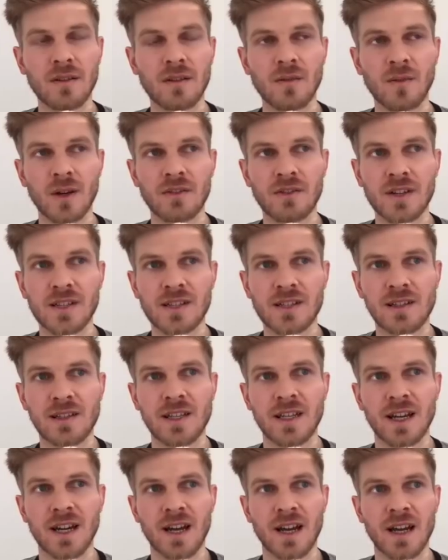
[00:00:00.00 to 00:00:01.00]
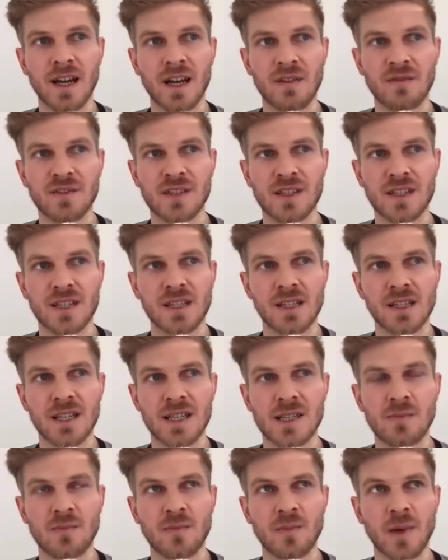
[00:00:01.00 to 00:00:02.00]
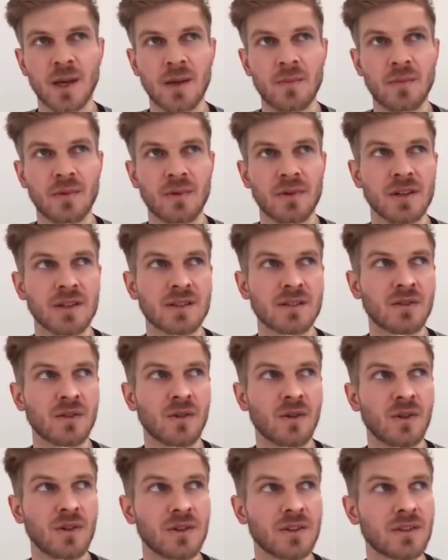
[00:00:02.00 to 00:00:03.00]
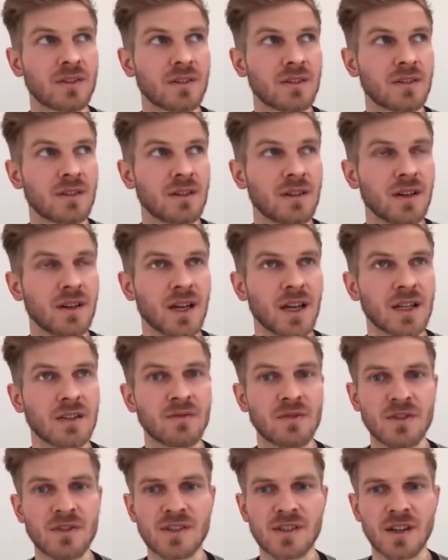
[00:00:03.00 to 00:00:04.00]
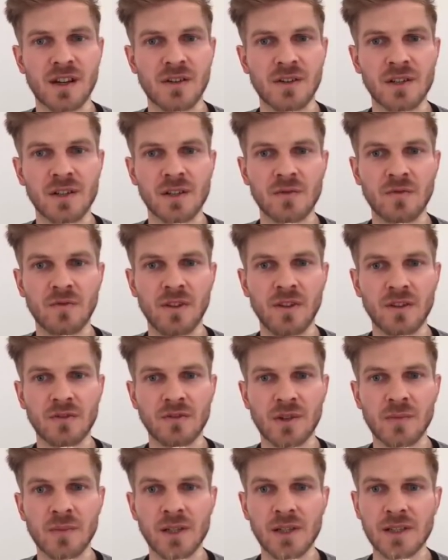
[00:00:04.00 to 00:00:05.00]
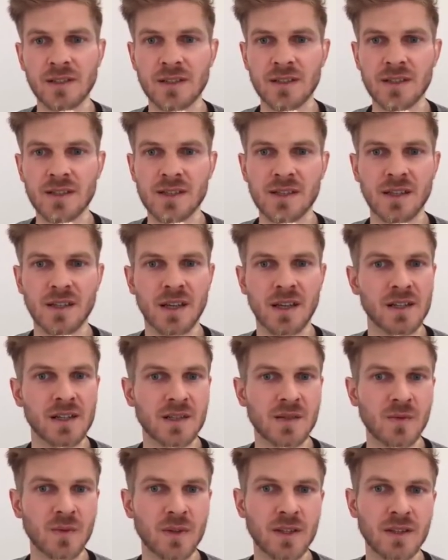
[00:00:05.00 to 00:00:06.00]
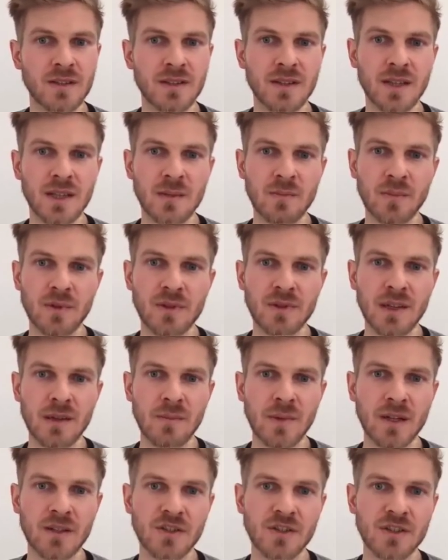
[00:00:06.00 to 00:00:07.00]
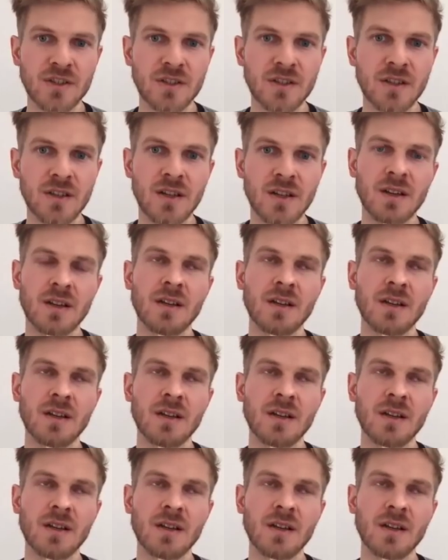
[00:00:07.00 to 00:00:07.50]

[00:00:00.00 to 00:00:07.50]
Quite recently, I have seen this paper. It's called Adversarial Vulnerability Scales with the Input Dimension